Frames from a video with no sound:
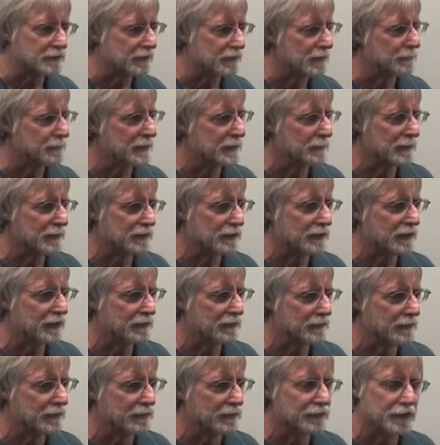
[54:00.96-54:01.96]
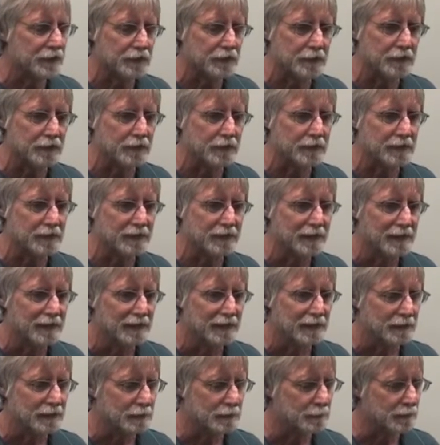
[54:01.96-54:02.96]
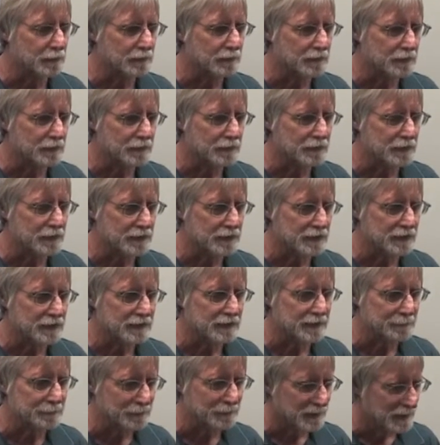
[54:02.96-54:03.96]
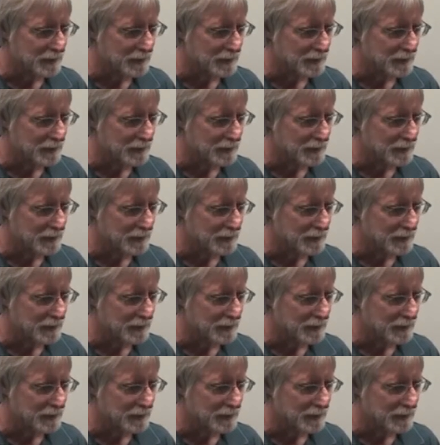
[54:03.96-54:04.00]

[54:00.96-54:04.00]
Electron Beam Accelerator facility, Newport News, Virginia.